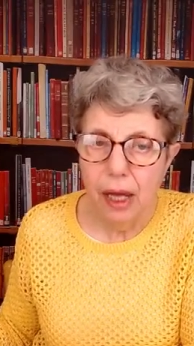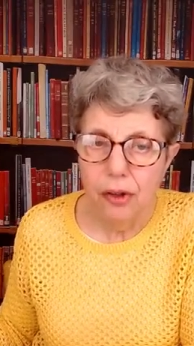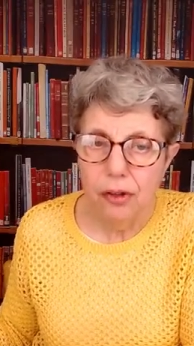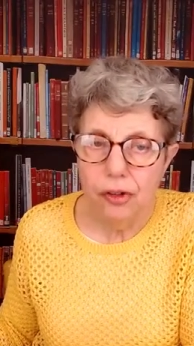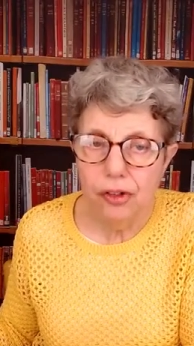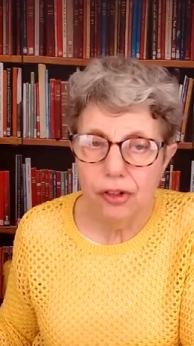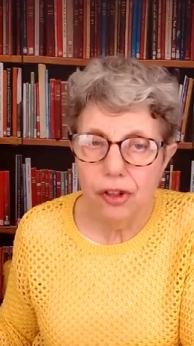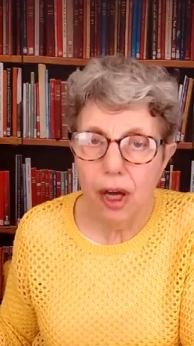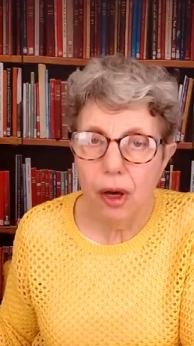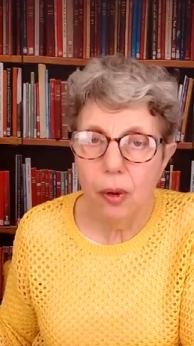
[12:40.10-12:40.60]

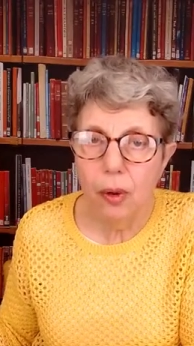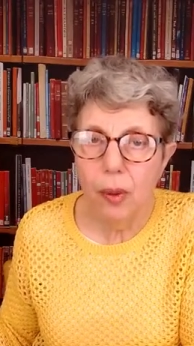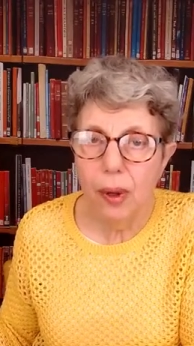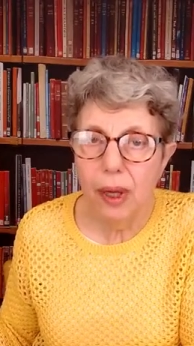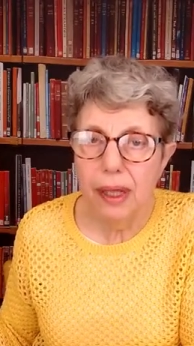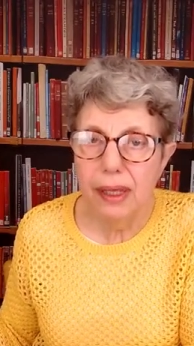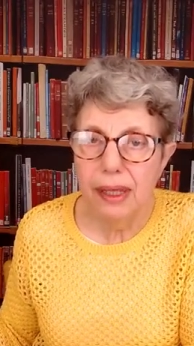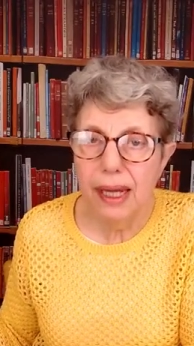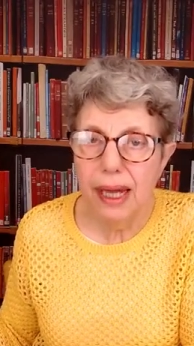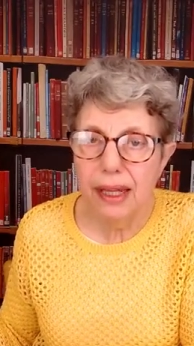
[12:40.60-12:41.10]

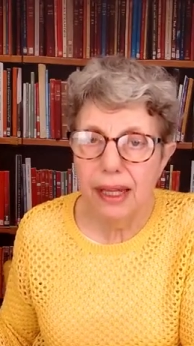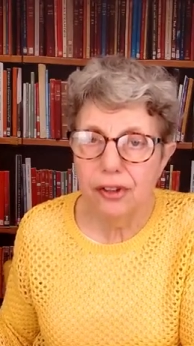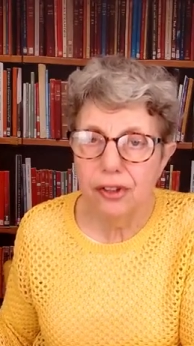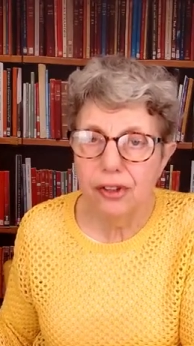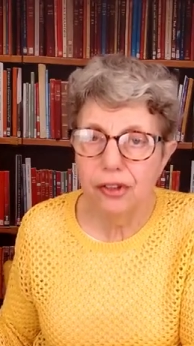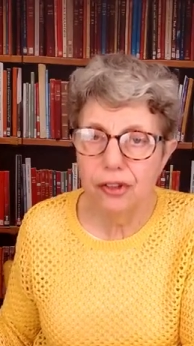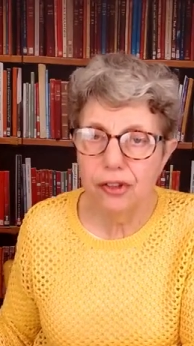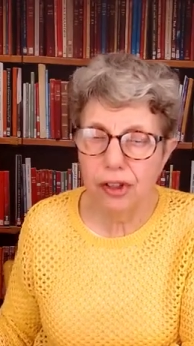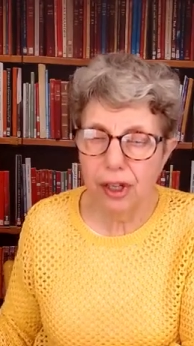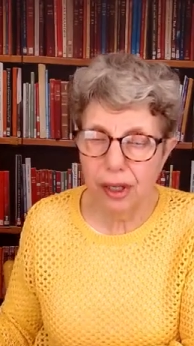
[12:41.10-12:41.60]
So
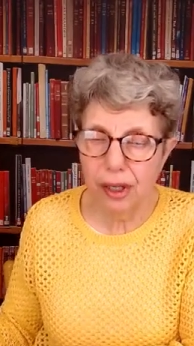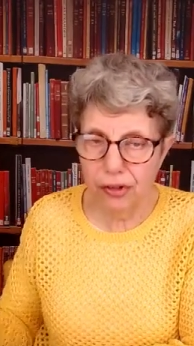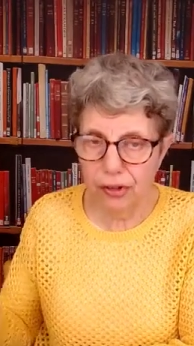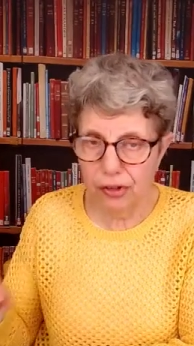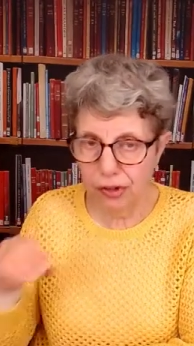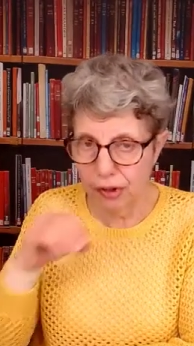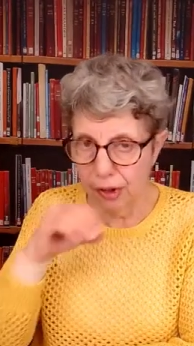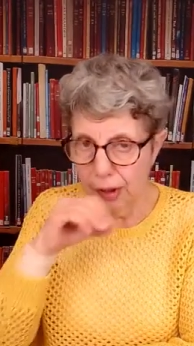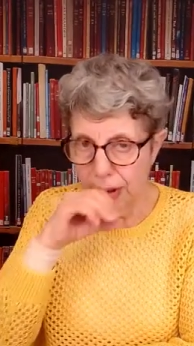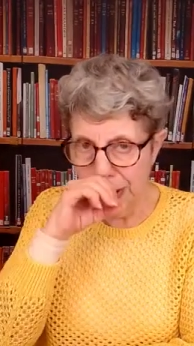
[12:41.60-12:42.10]
let's
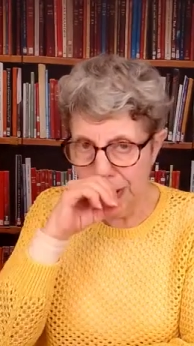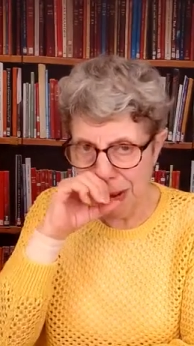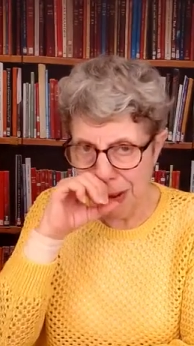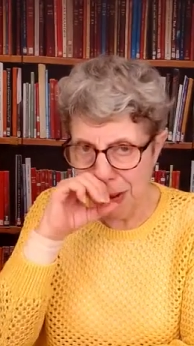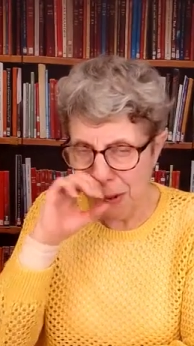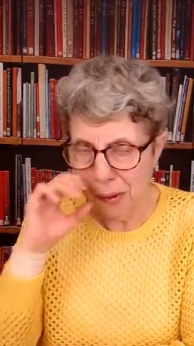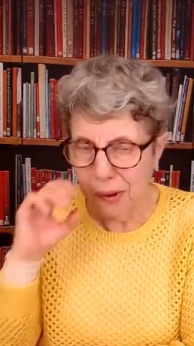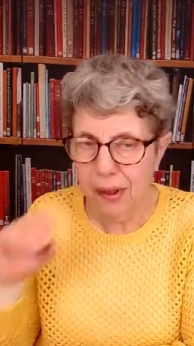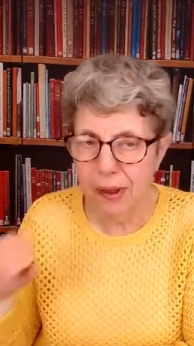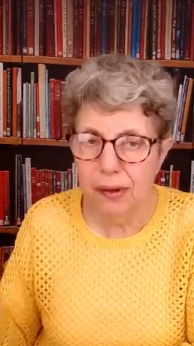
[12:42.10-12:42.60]
just
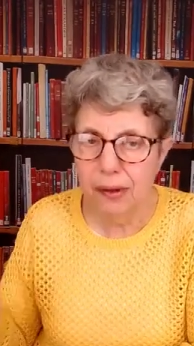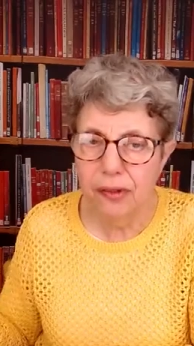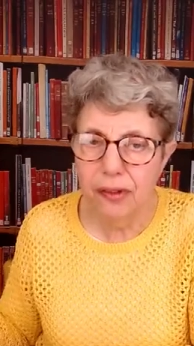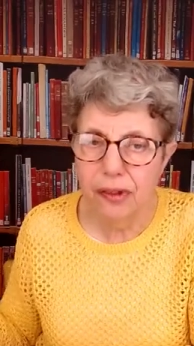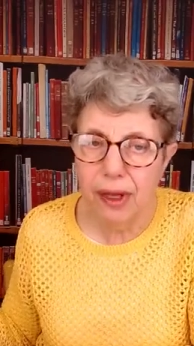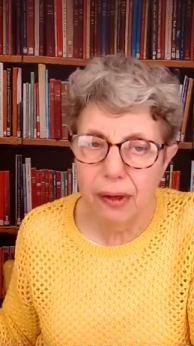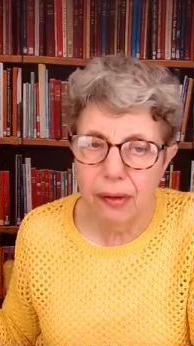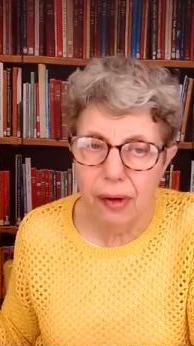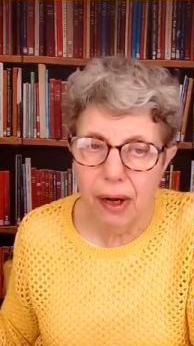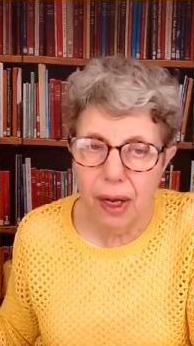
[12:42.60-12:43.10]
look.
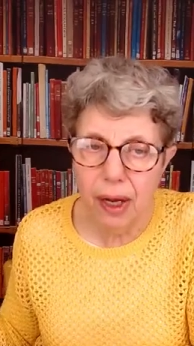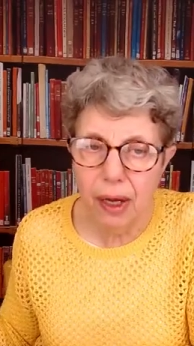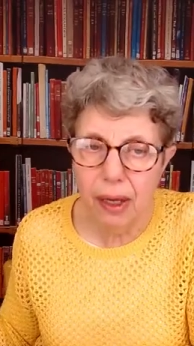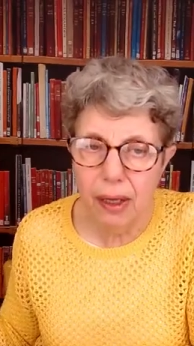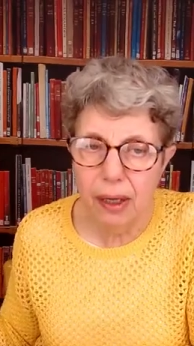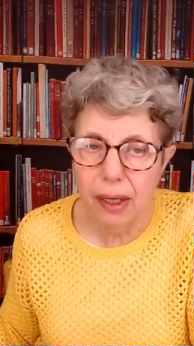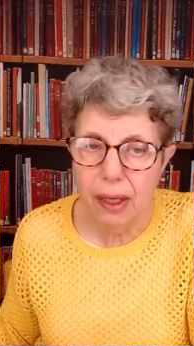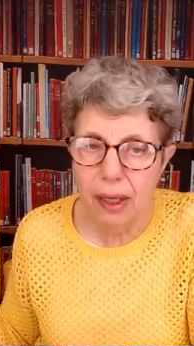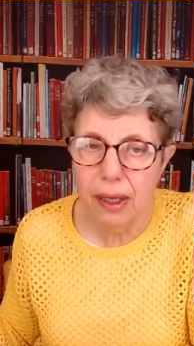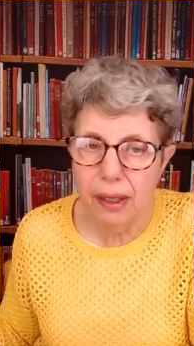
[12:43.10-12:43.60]
There
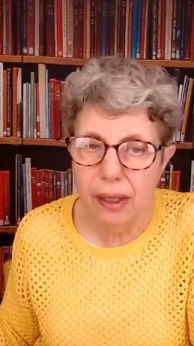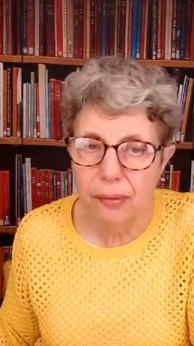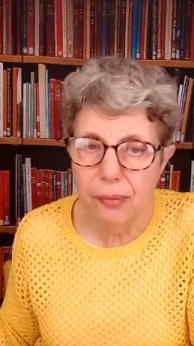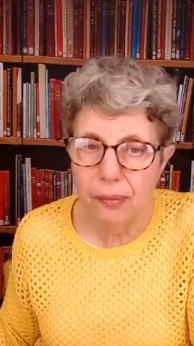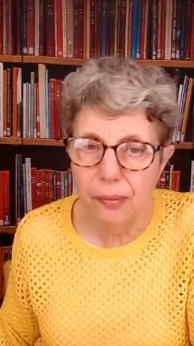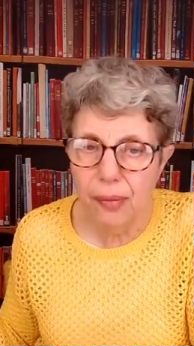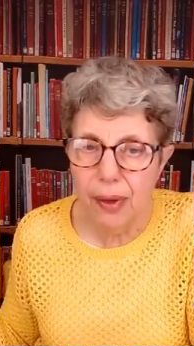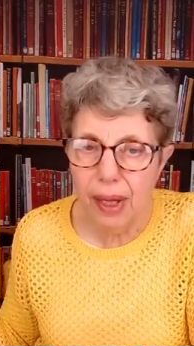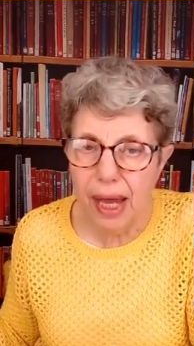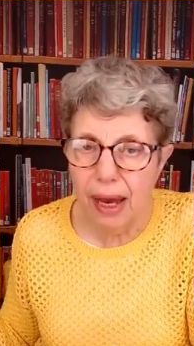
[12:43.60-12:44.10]
are
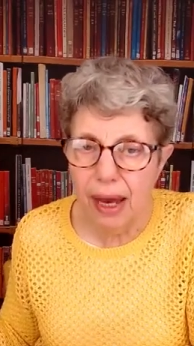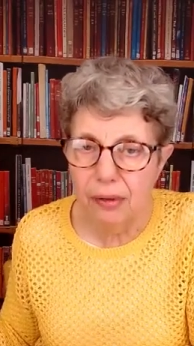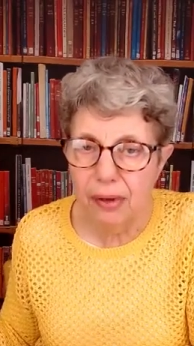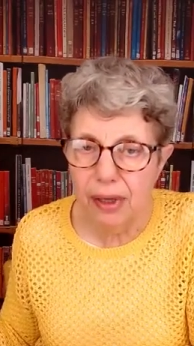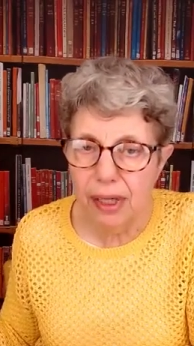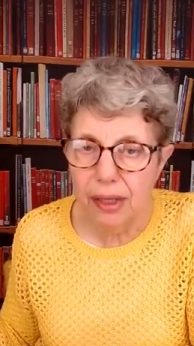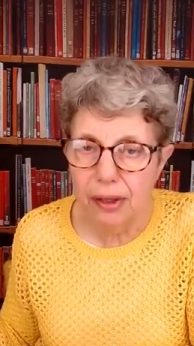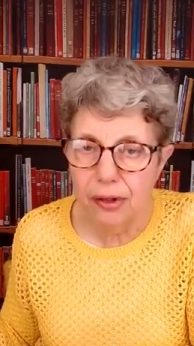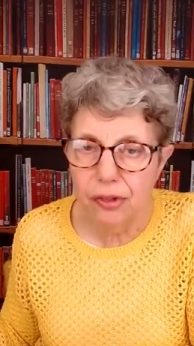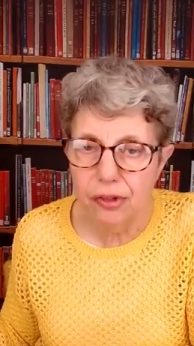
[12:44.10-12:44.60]

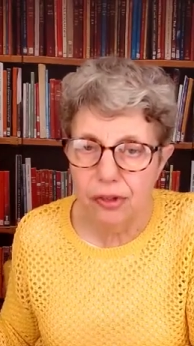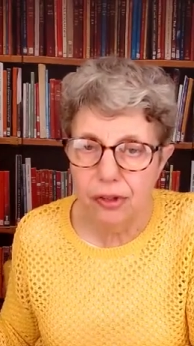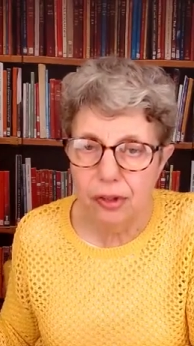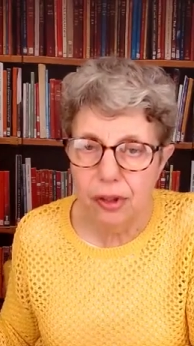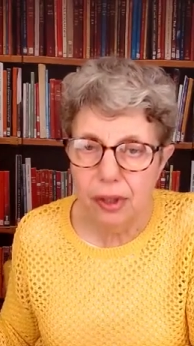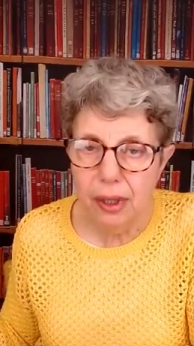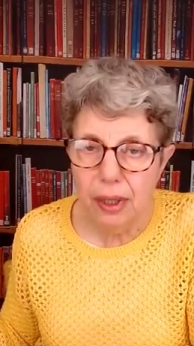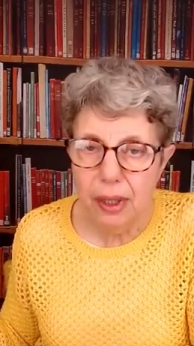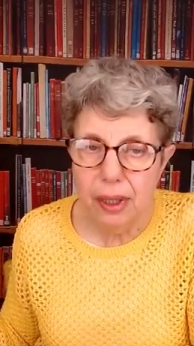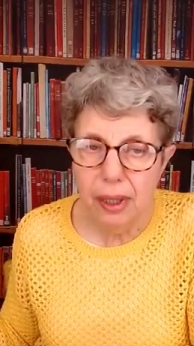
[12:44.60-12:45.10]

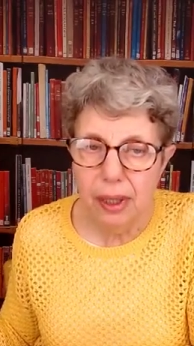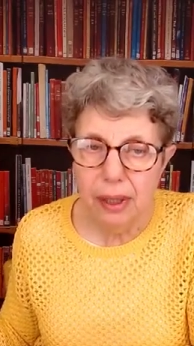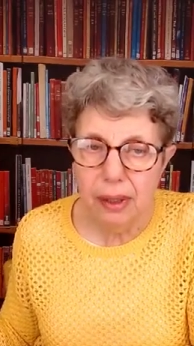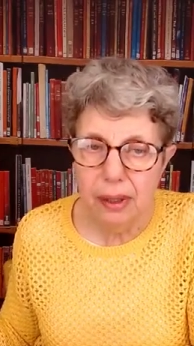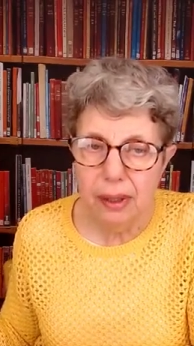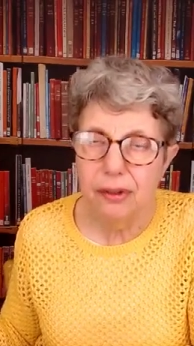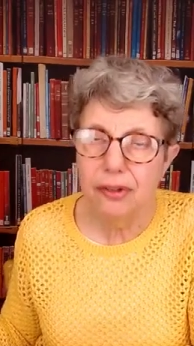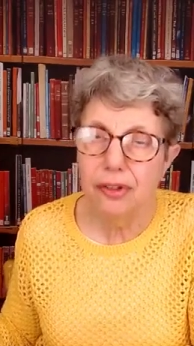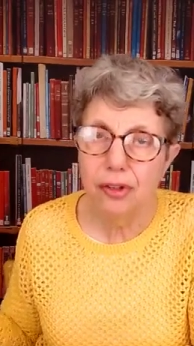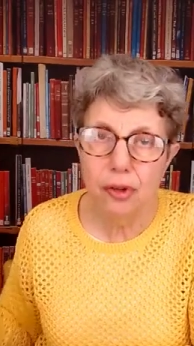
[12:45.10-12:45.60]
areas,
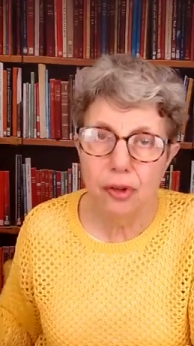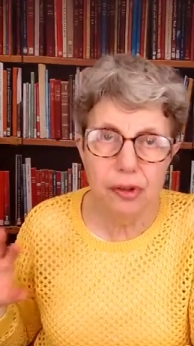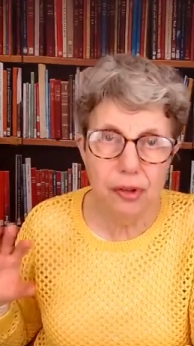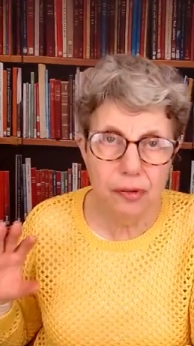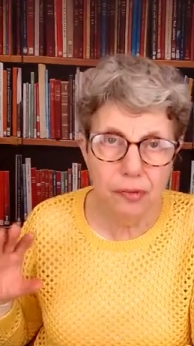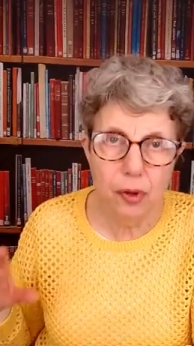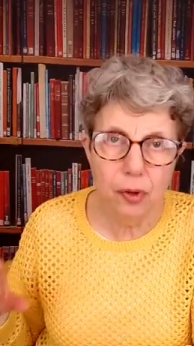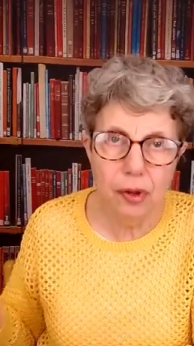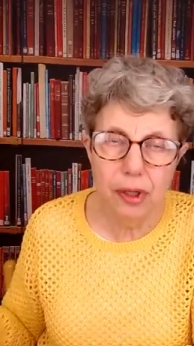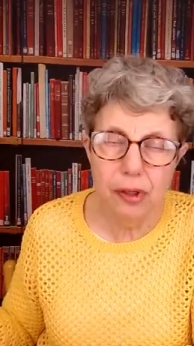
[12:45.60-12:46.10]
sort
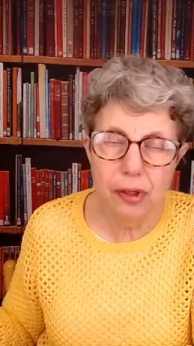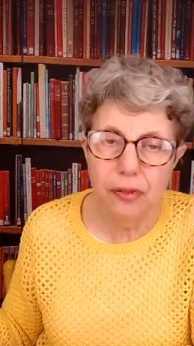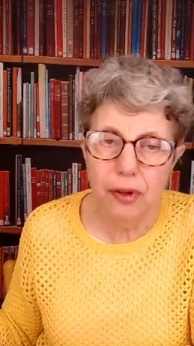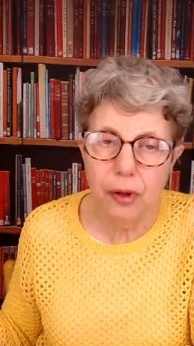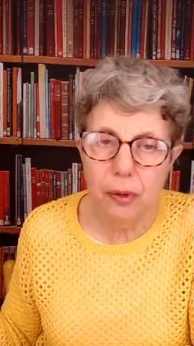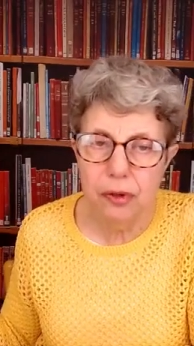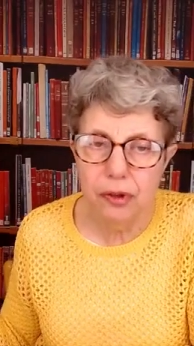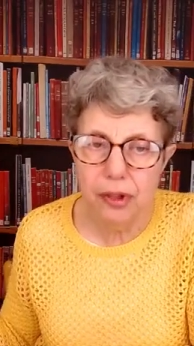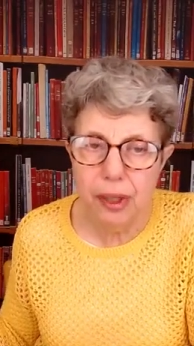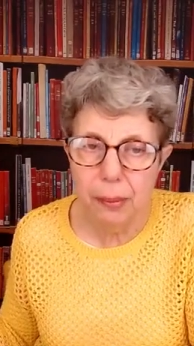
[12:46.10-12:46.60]
of look at the
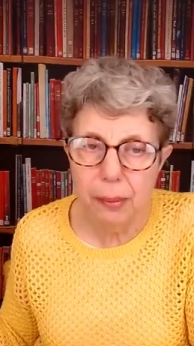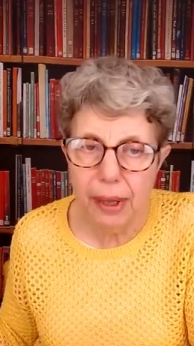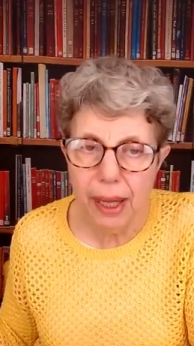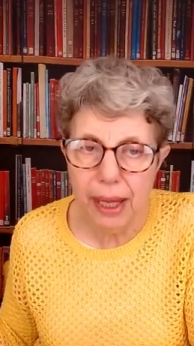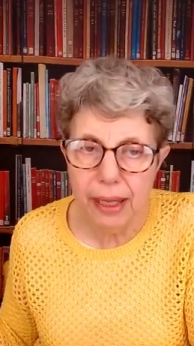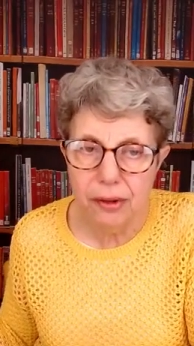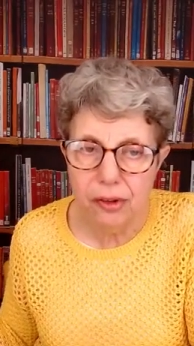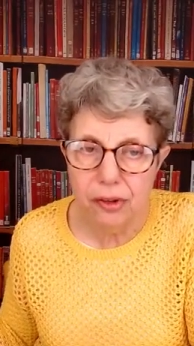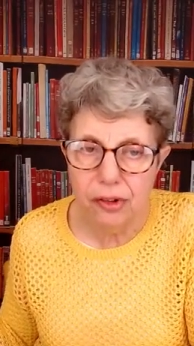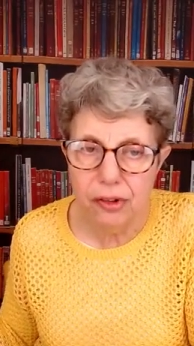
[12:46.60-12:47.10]
voting
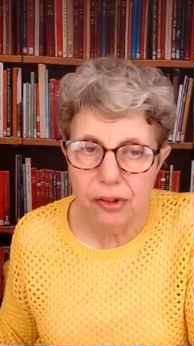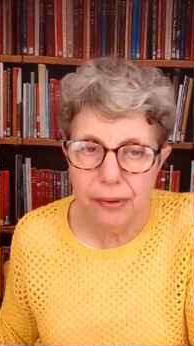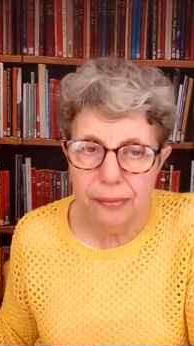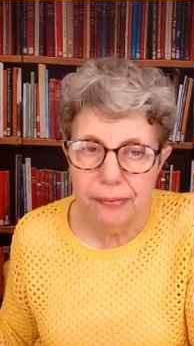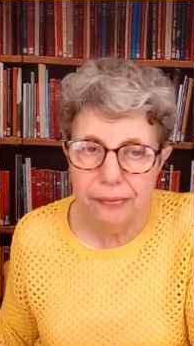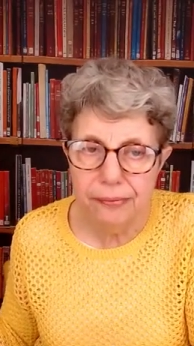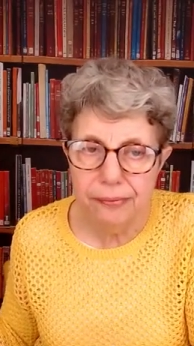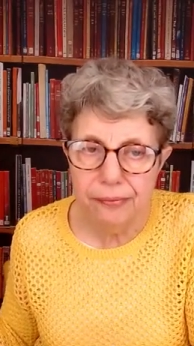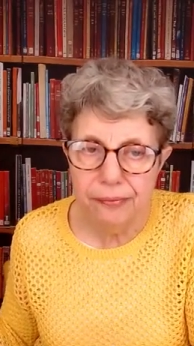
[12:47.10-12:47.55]
patterns.